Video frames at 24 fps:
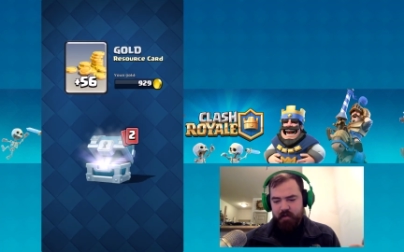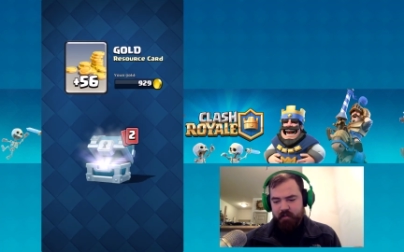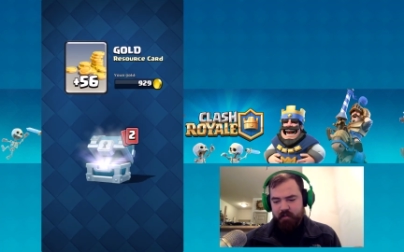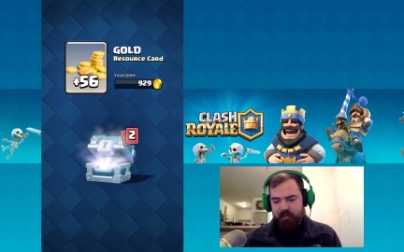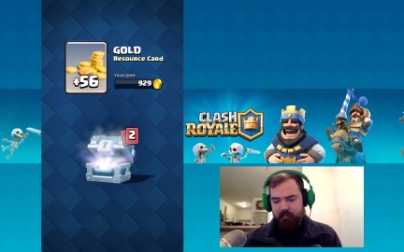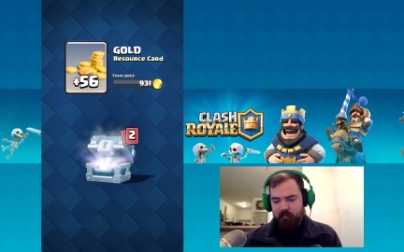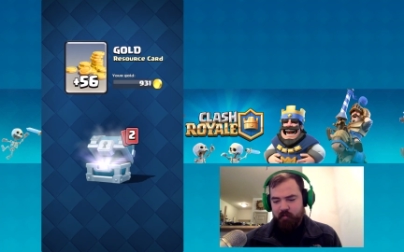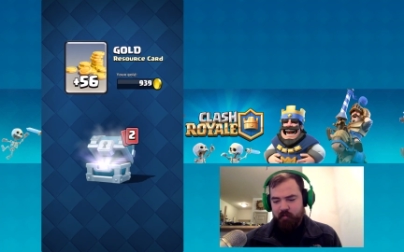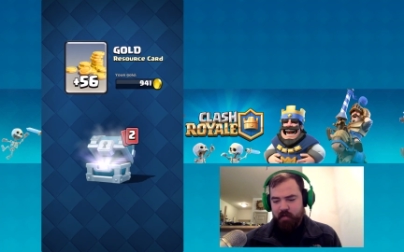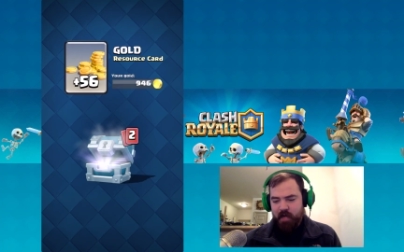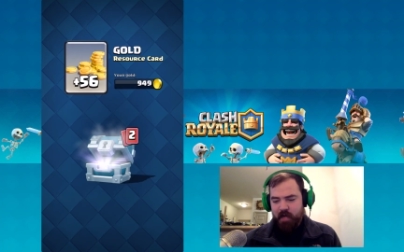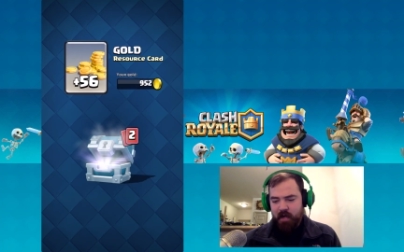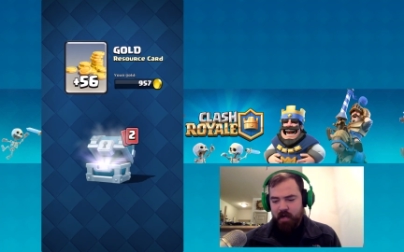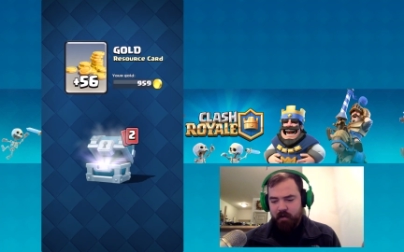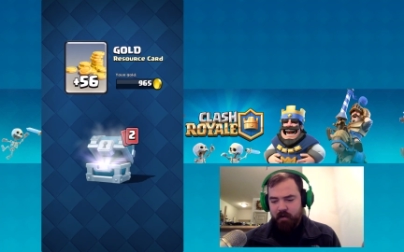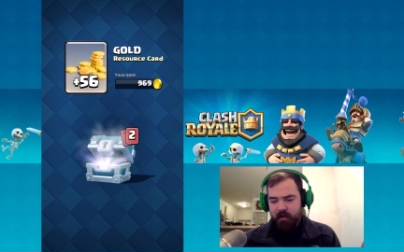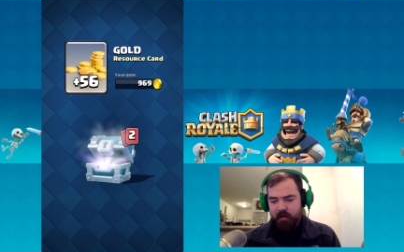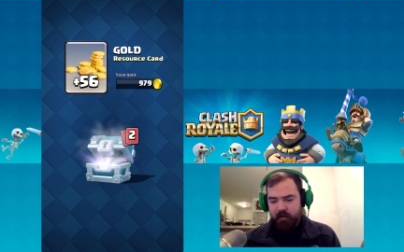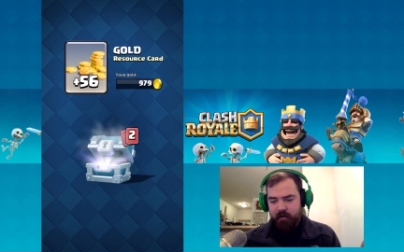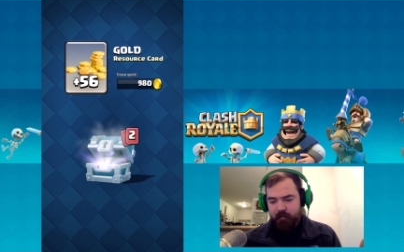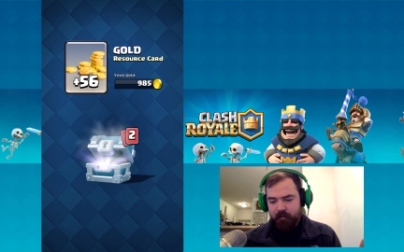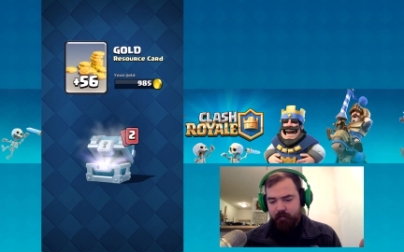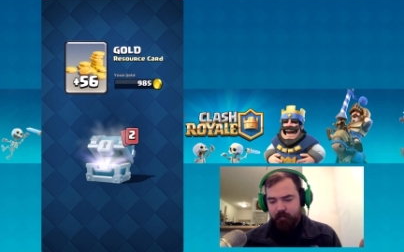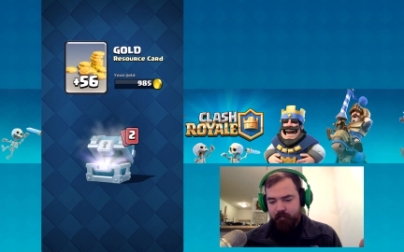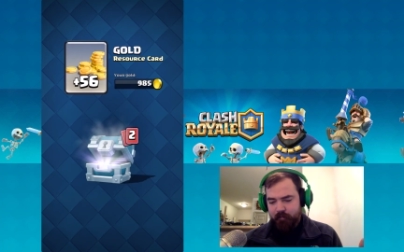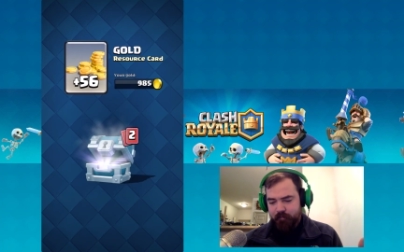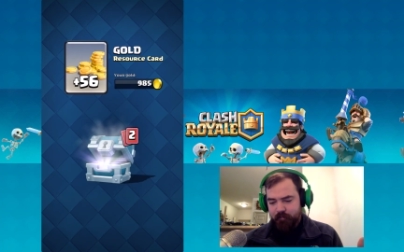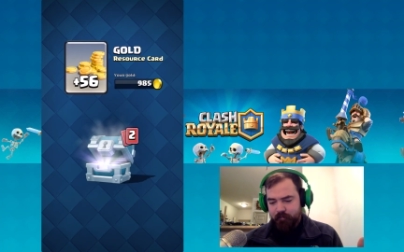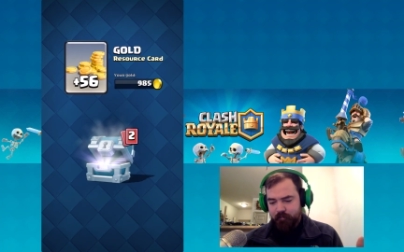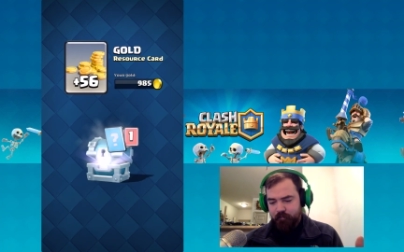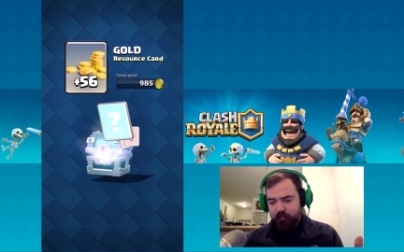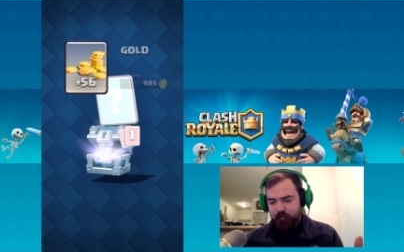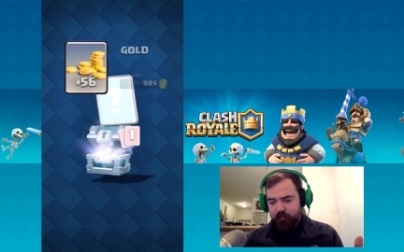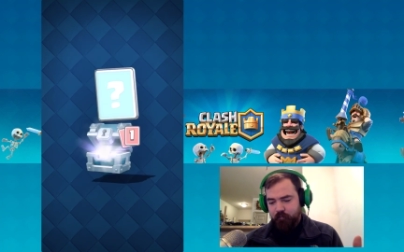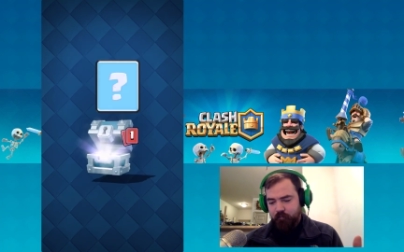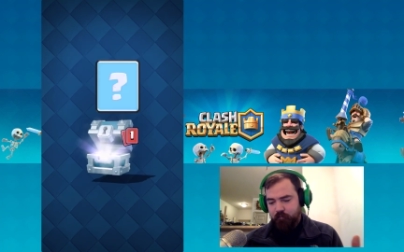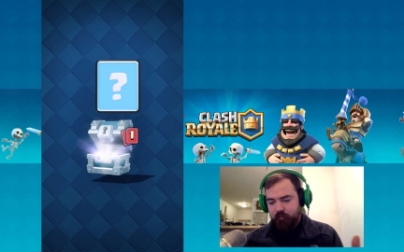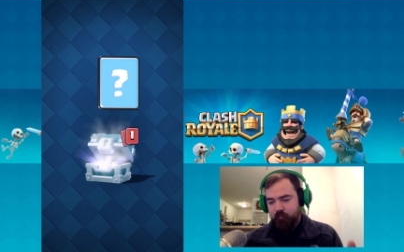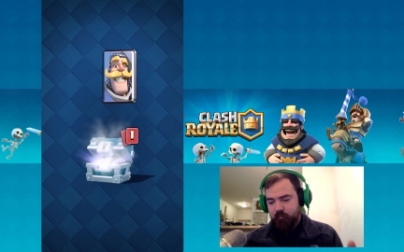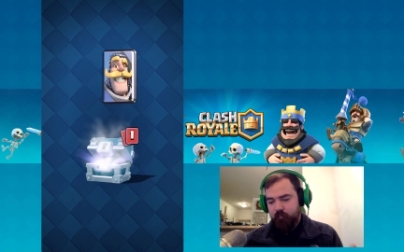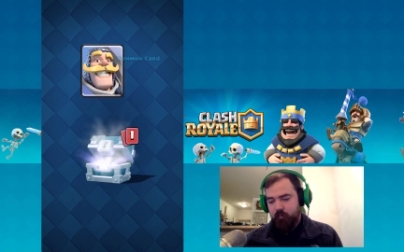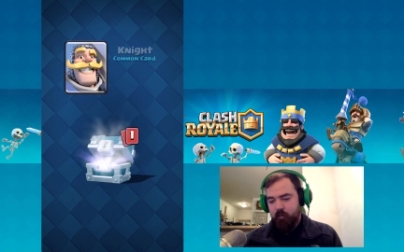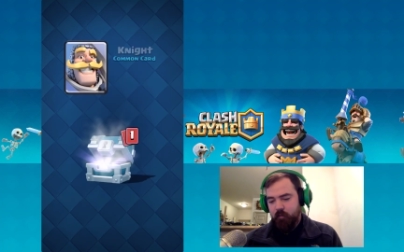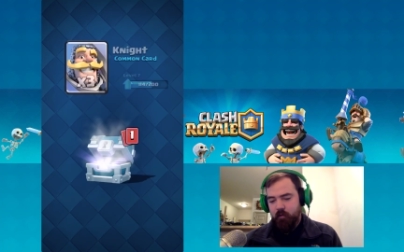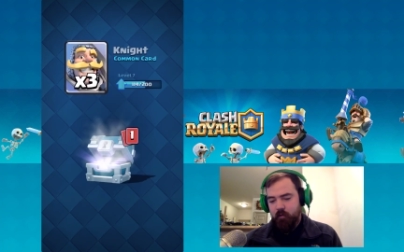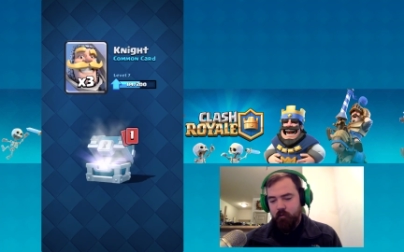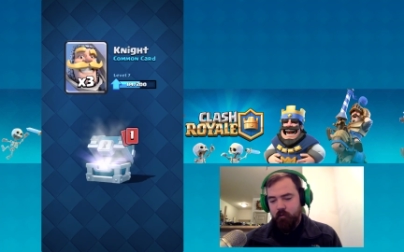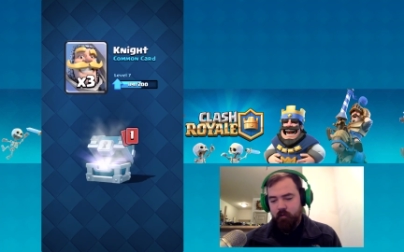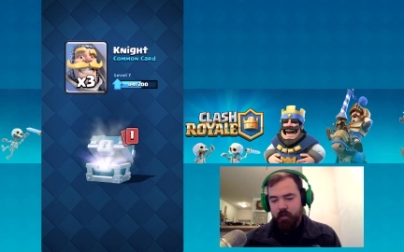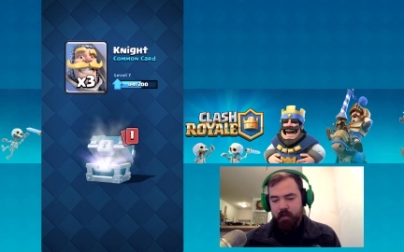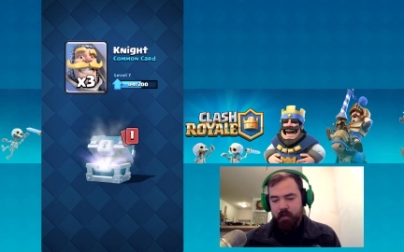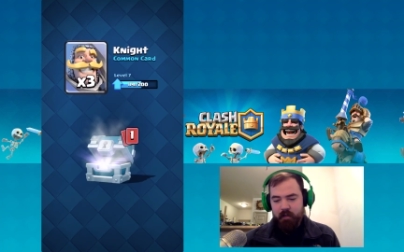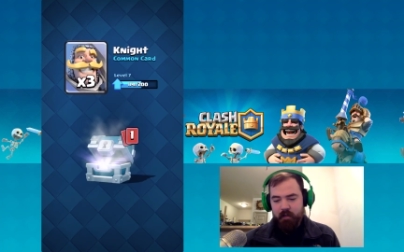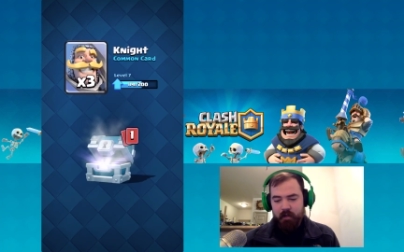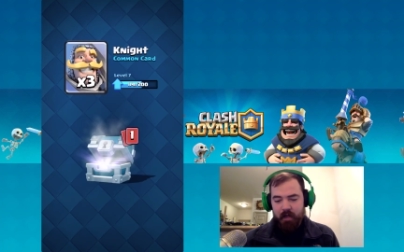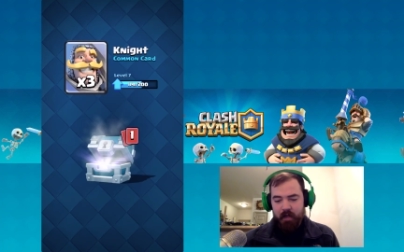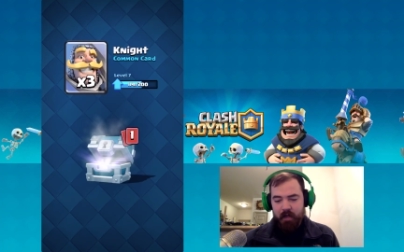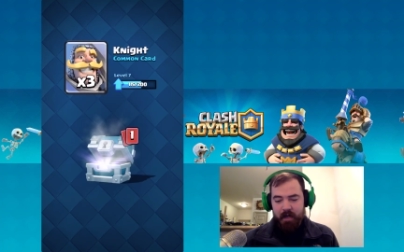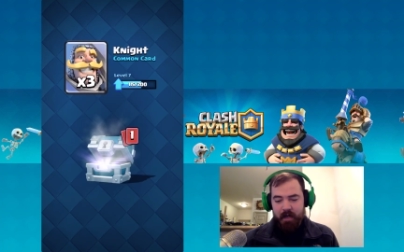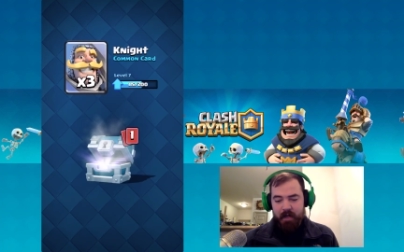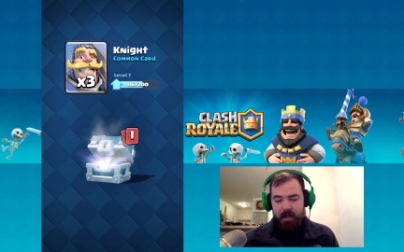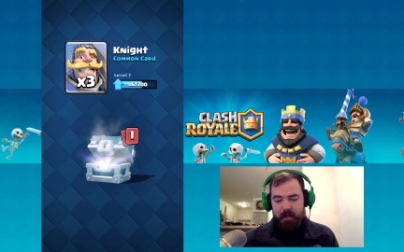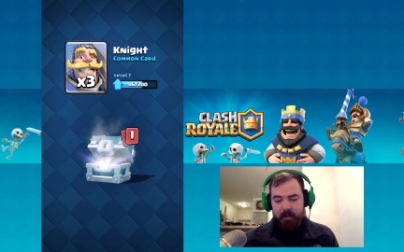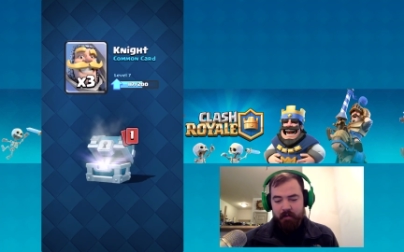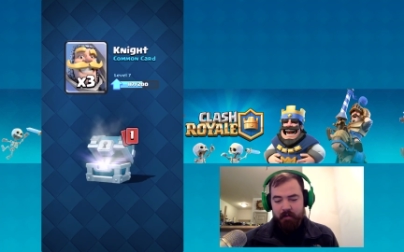see what we got in here. Okay, knight